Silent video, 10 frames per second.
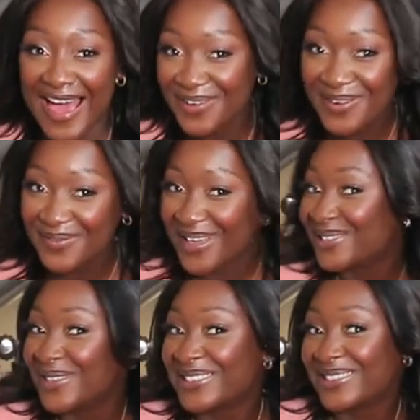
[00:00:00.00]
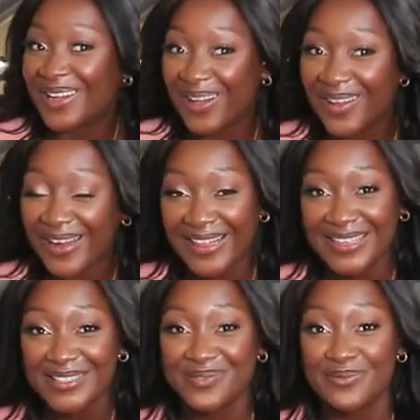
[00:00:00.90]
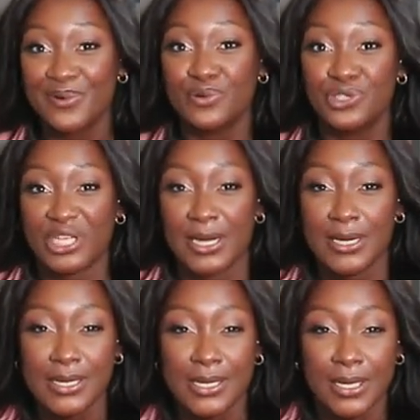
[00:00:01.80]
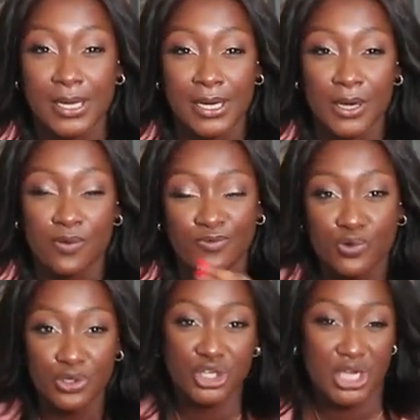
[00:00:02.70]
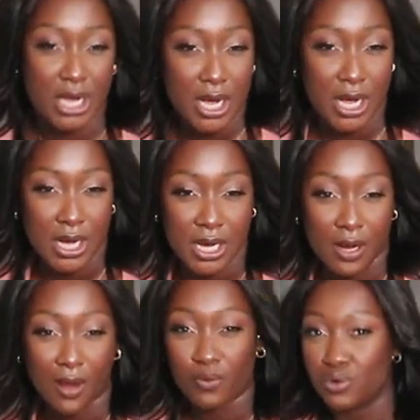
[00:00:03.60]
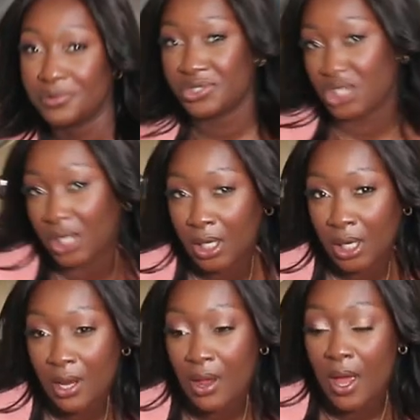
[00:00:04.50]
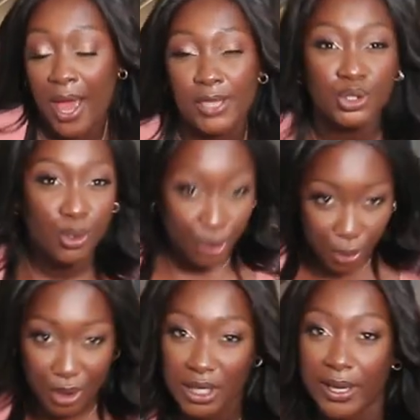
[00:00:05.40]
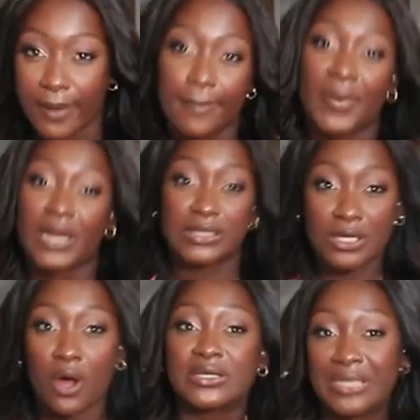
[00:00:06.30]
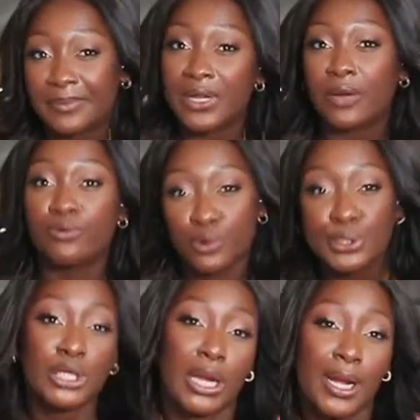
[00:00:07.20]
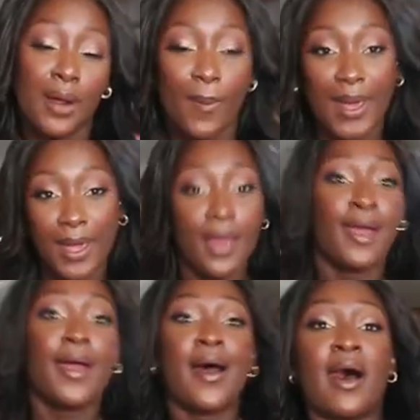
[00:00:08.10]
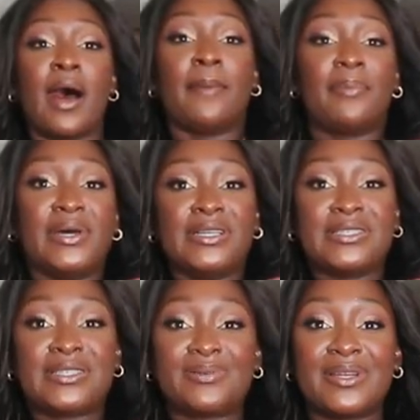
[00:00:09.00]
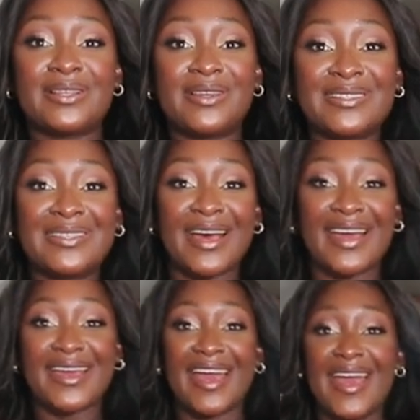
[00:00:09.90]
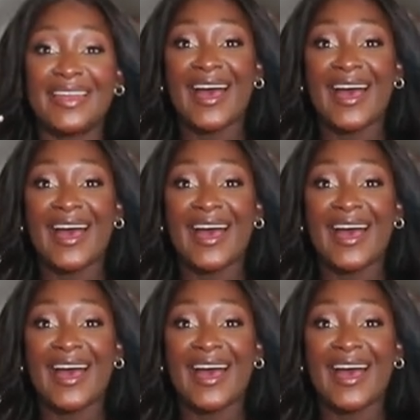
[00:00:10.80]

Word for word: I don't know if that's what it's called. I think it's Russian ruchi ruchi I should google it but it's called something ruchi okay um, but this is what it looks like and